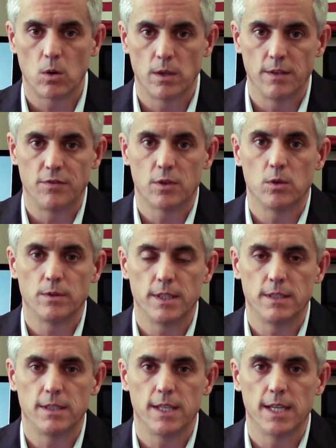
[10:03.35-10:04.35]
or difficulty
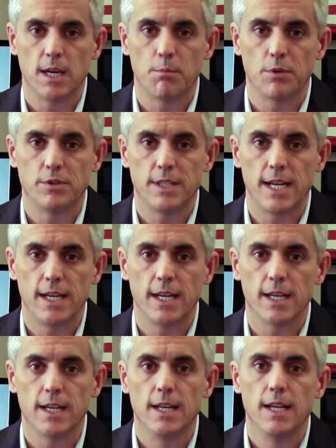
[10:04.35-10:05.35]
sitting up or
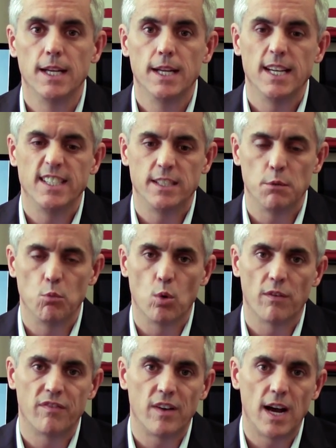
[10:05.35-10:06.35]
standing? Is it
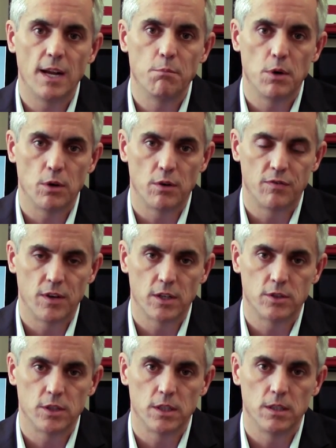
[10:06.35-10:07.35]
more fine motor
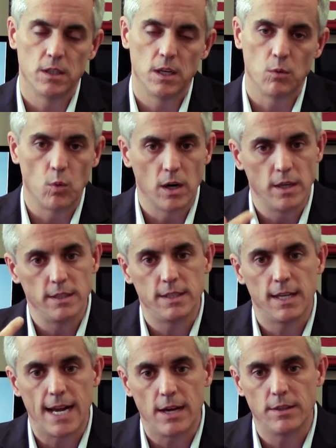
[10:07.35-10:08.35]
function? And
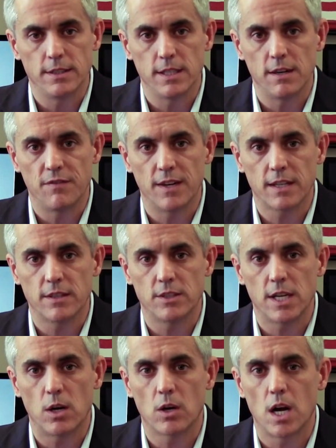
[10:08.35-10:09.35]
how does it affect the
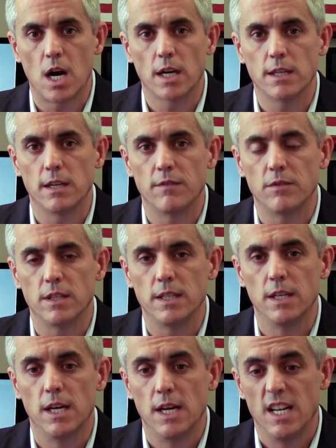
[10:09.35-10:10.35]
child cognitively?
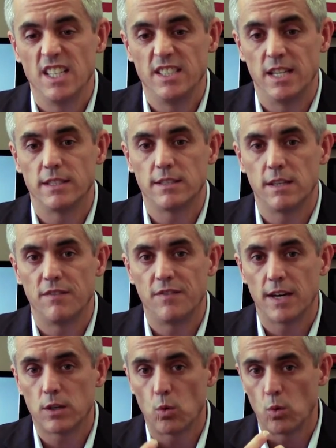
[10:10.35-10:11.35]
Does it
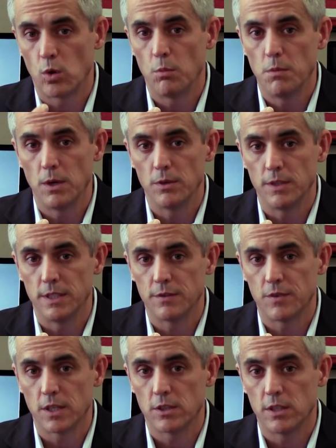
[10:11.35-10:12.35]
affect oral motor
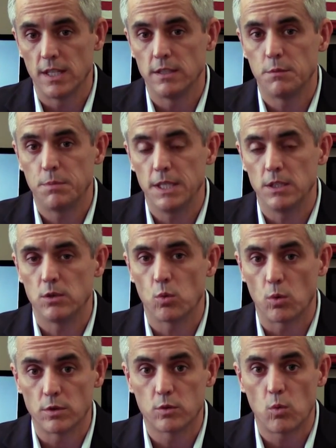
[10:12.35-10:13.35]
dysfunction in speech
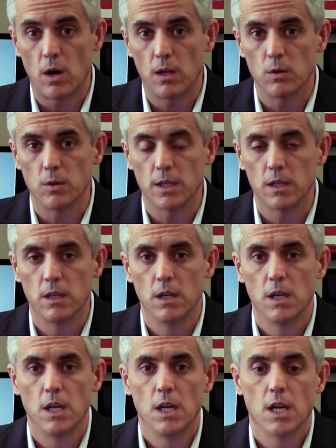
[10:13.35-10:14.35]
or swallowing?
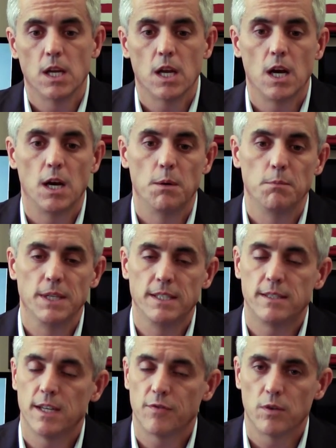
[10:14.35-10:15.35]

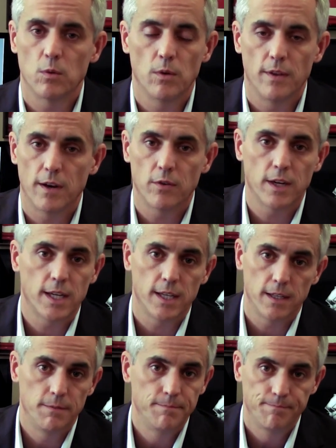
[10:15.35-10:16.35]
It's different with every
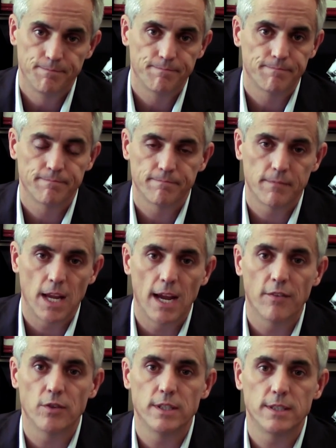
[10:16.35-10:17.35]
kid.
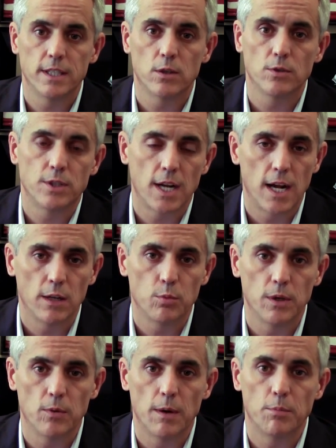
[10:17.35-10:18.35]
Every single child
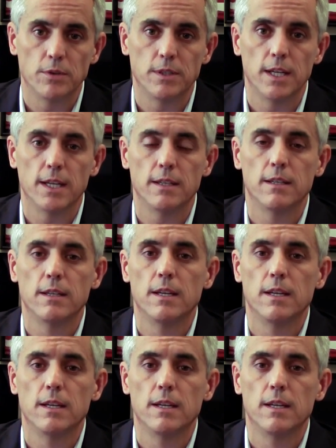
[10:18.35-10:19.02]
we represent